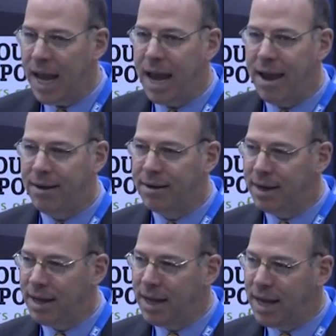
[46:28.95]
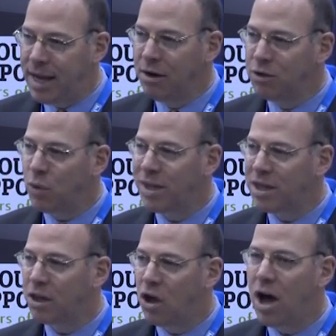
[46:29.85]
and here's what
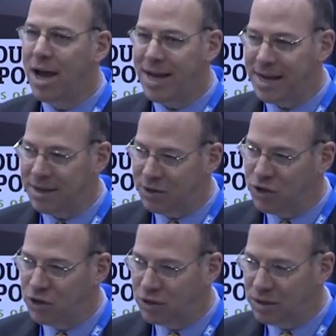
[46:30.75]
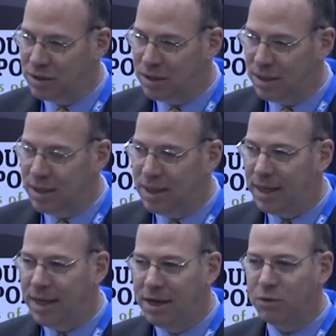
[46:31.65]
the law
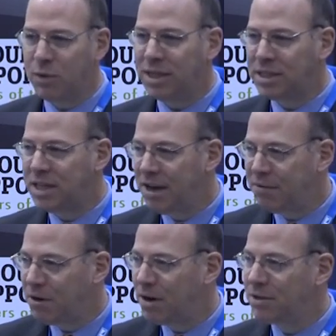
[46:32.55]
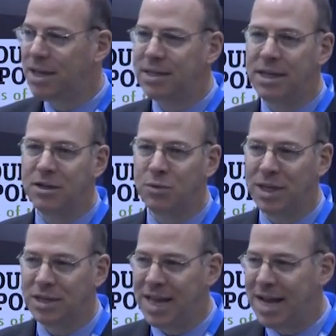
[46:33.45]
is, here's what the CFR says, here's what
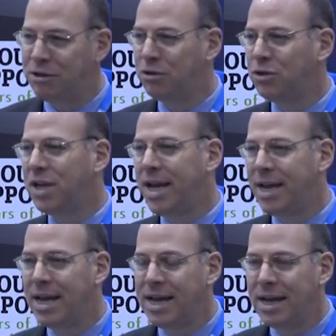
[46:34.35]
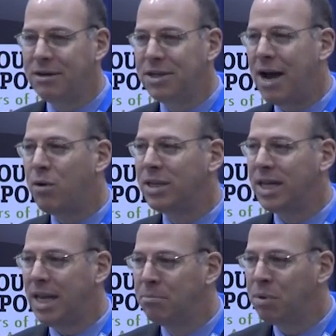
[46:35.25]
the statutes say, here's how
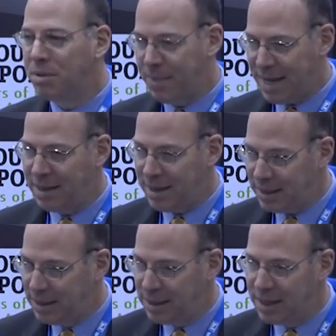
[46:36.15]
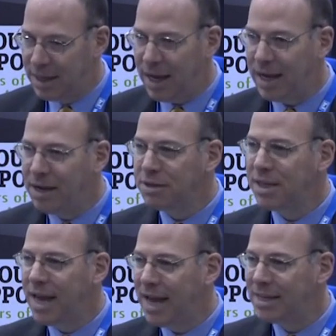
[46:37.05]
it's implemented, here's
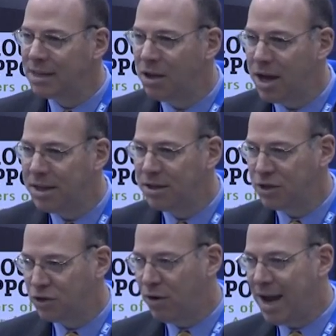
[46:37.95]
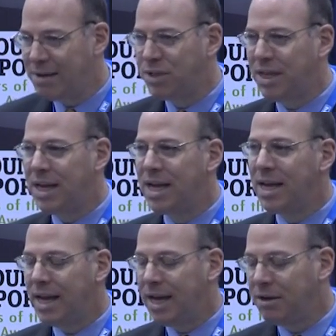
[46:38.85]
the case law that describes it,
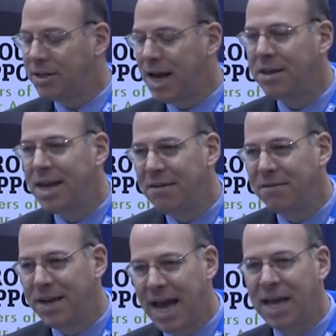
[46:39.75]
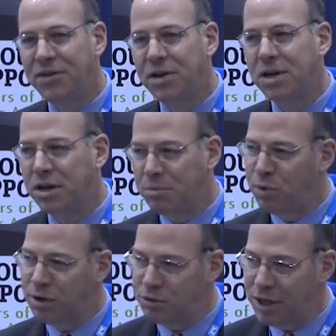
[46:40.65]
here's how the FAA is going to
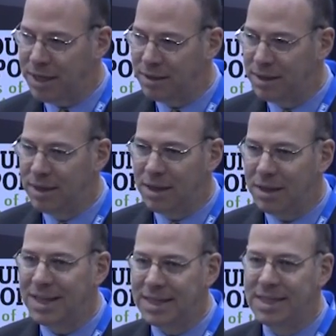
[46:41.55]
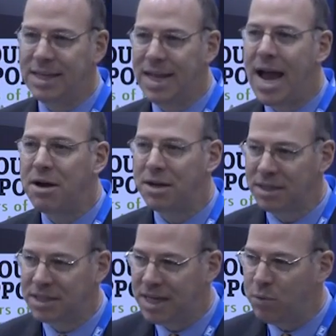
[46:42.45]
approach it, let's sit down
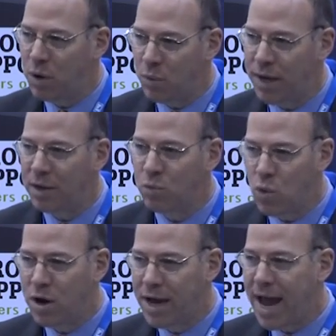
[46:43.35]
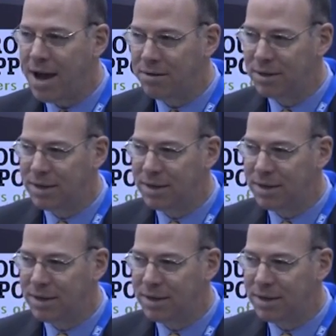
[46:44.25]
and see what we can work out.